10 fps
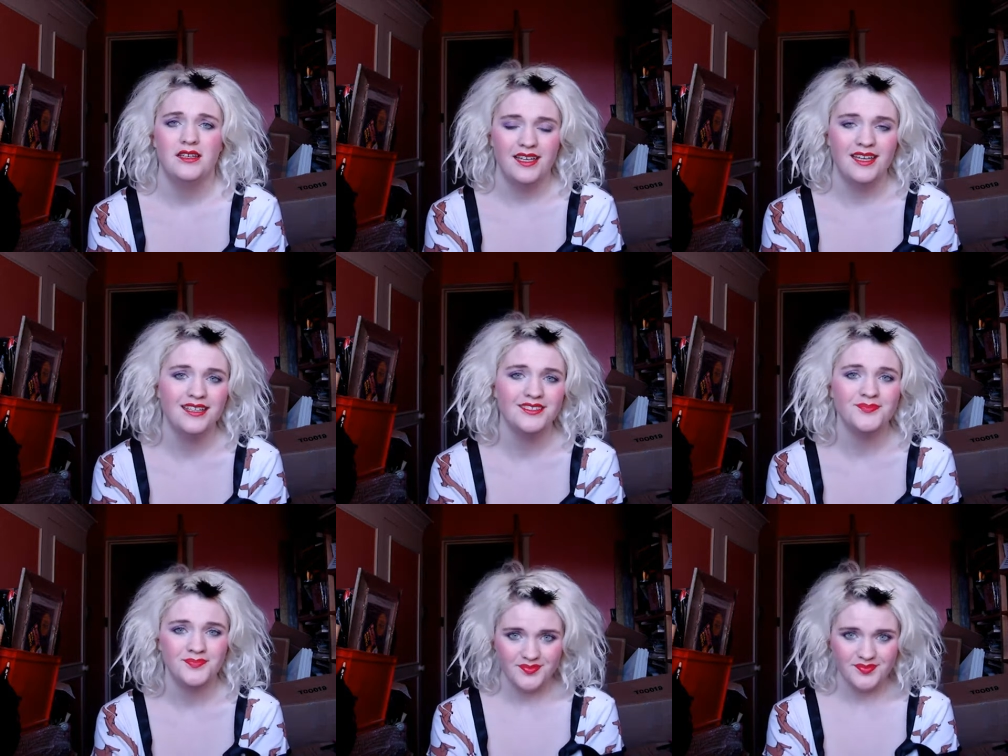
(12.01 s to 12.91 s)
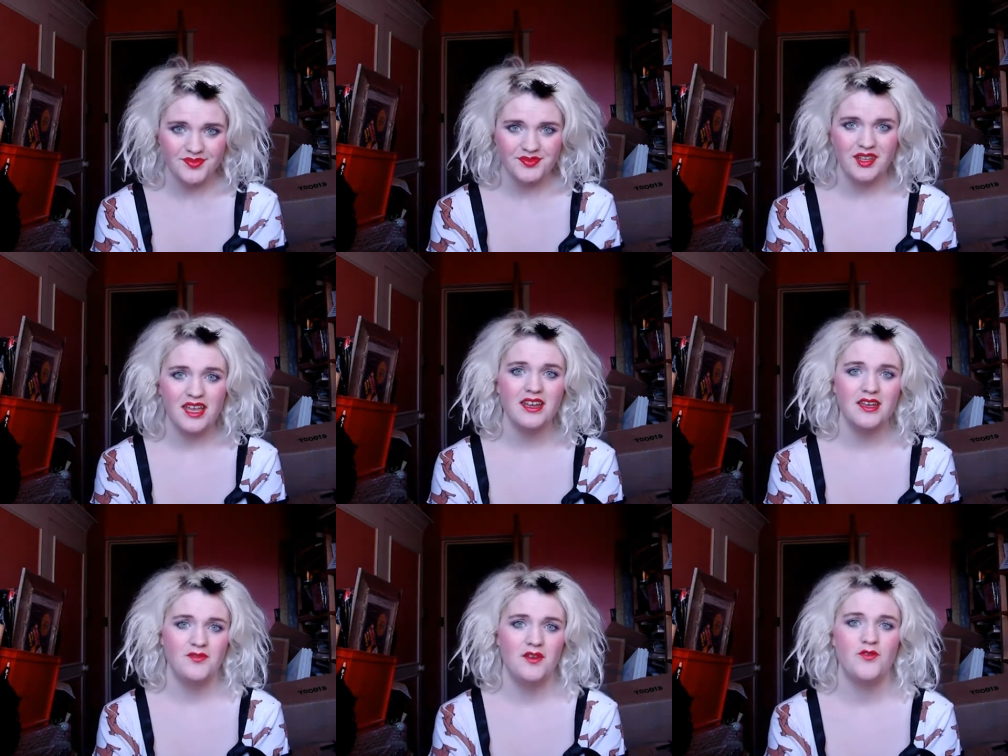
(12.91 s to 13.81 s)
And
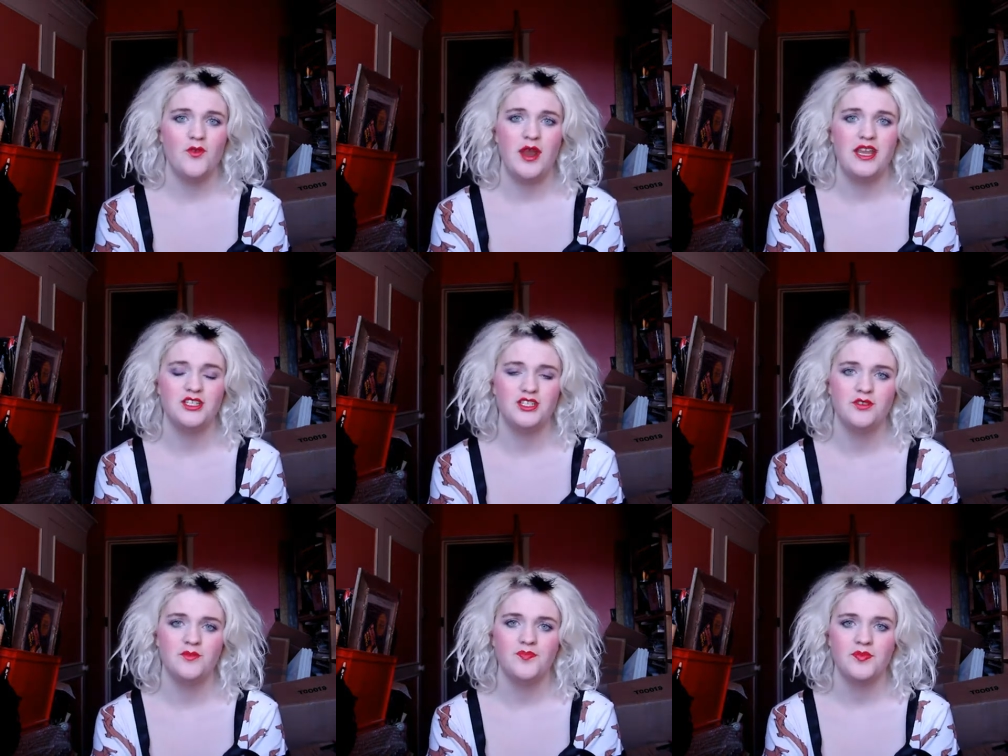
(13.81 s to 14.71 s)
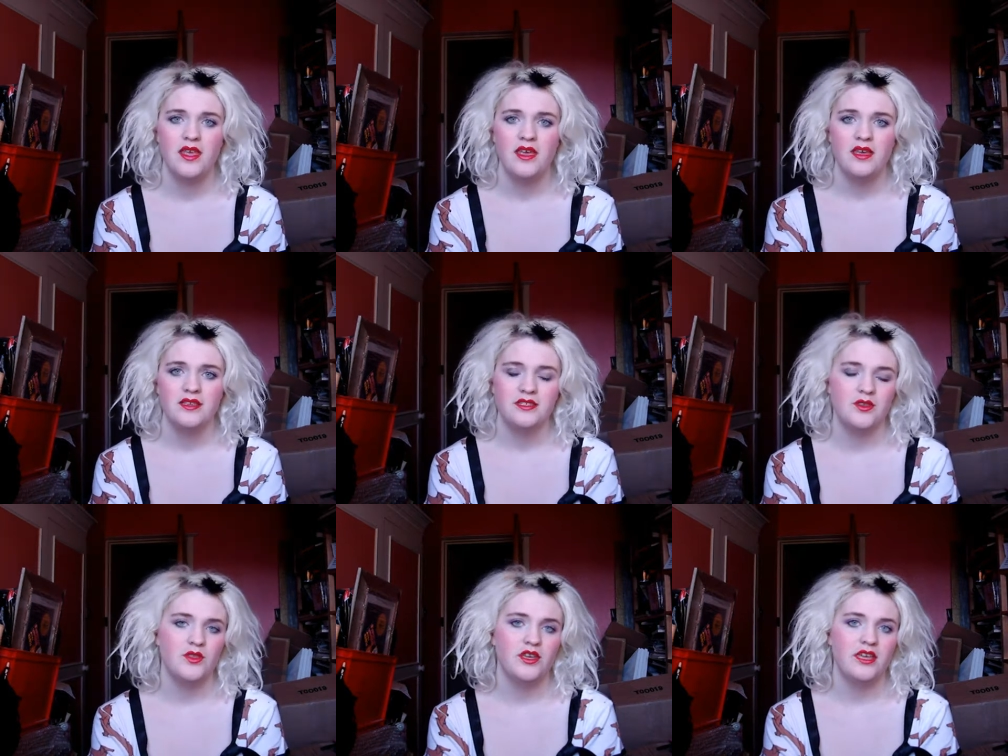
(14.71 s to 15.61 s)
I've arranged them
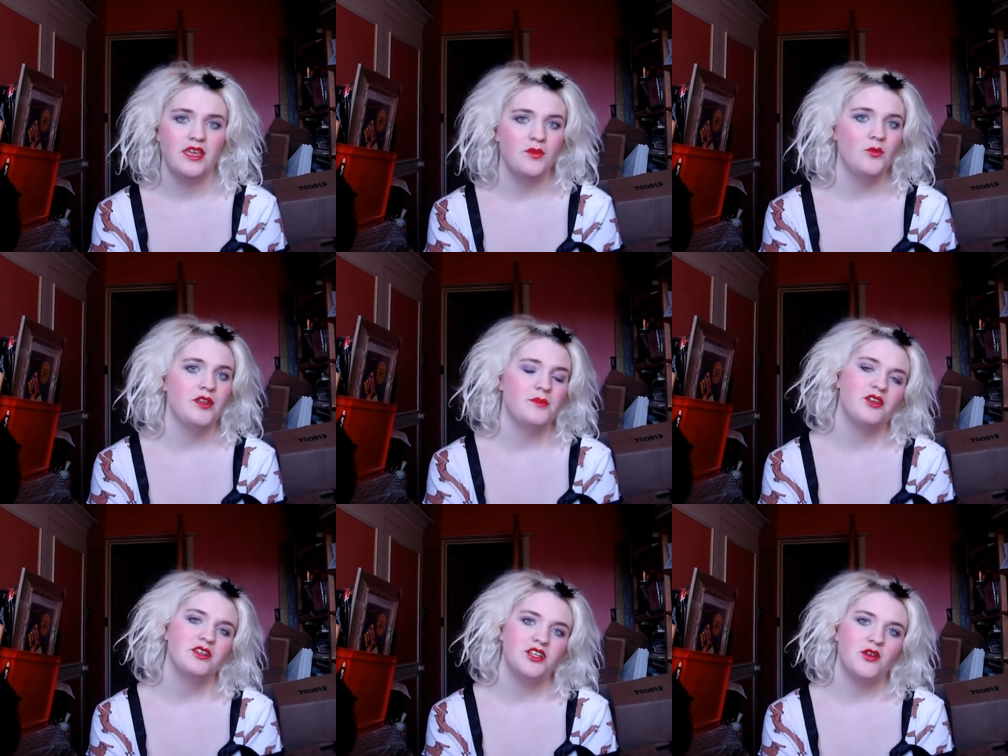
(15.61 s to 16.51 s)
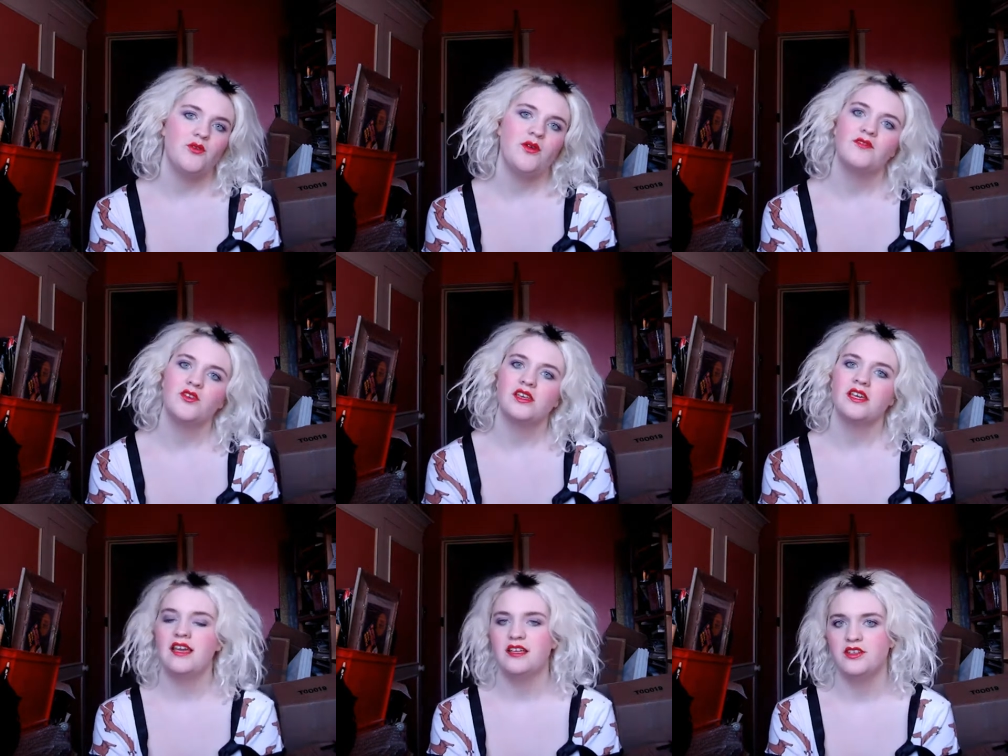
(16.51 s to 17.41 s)
so that in what I'm going to show you I've got a
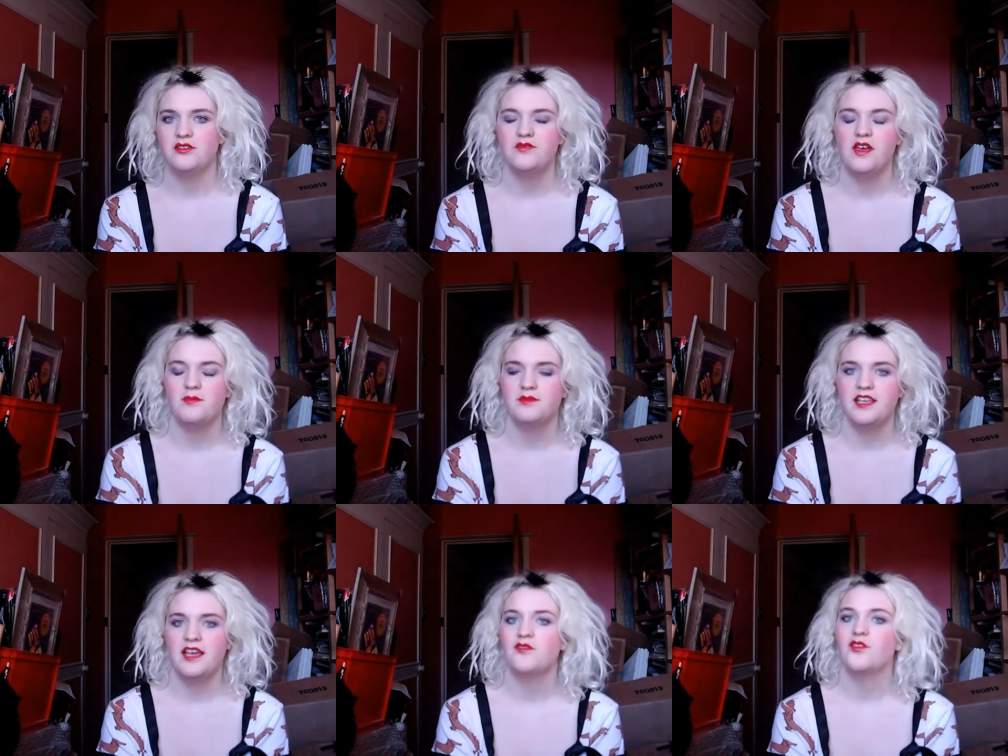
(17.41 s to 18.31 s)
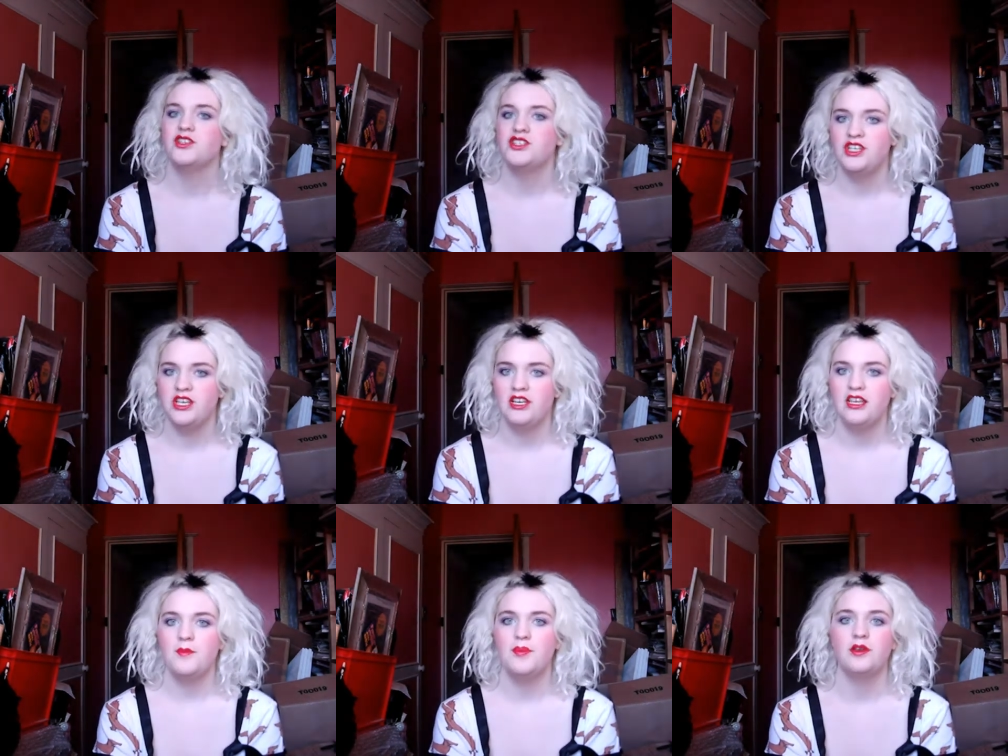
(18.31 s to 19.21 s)
collection of, say I've got a sheer
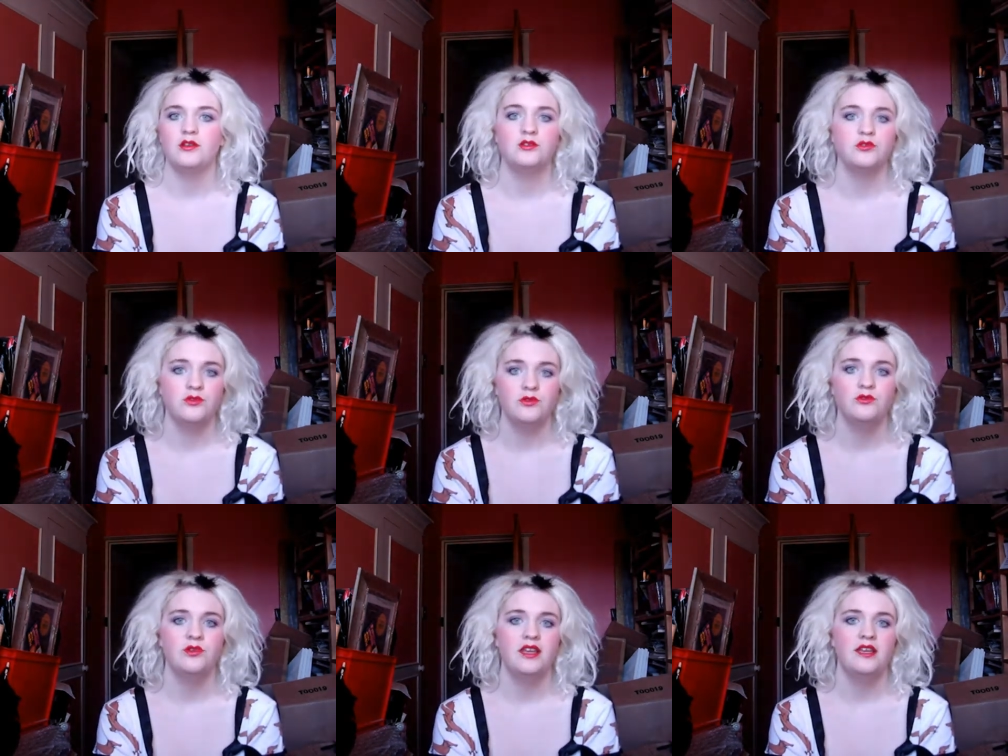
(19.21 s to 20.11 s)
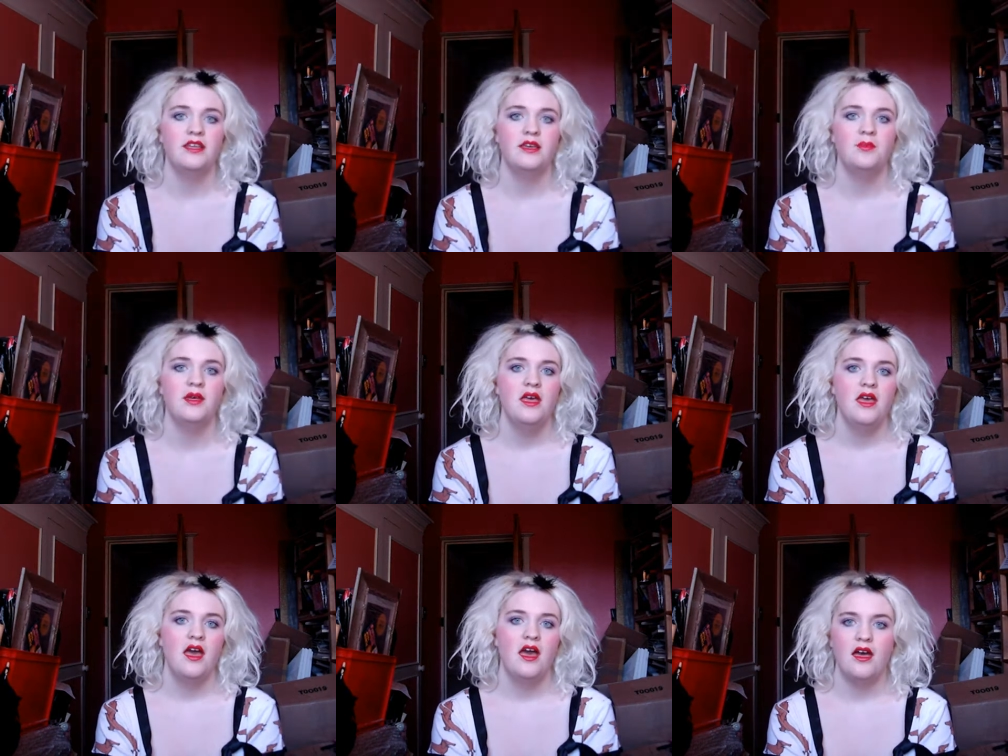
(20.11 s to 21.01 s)
lip, a true red lip,
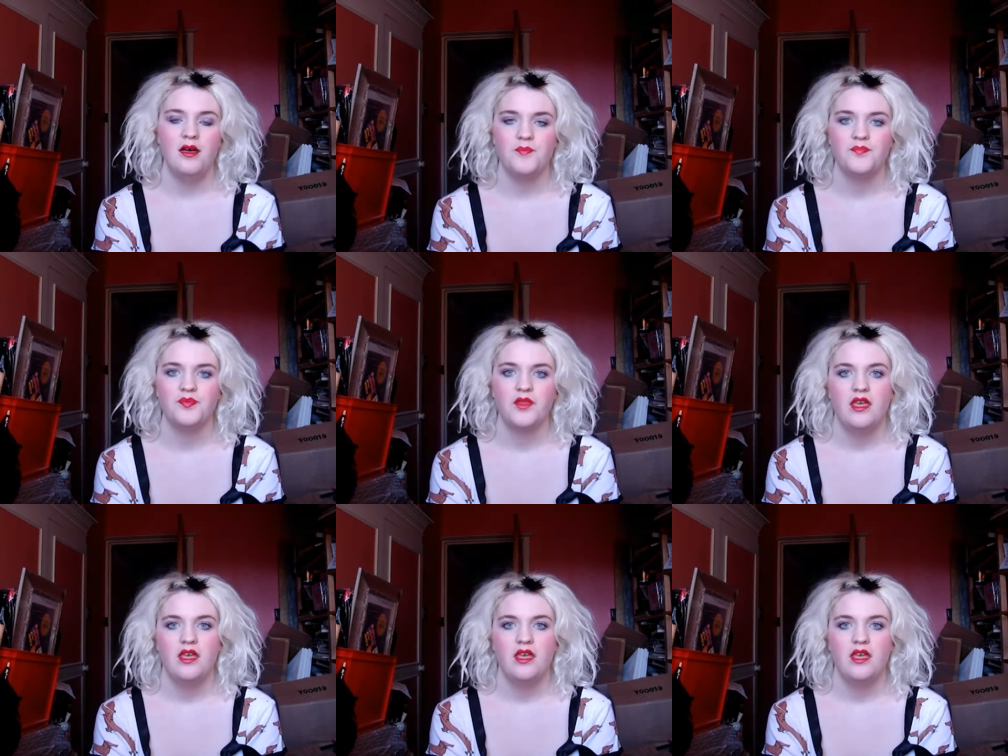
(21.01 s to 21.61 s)
and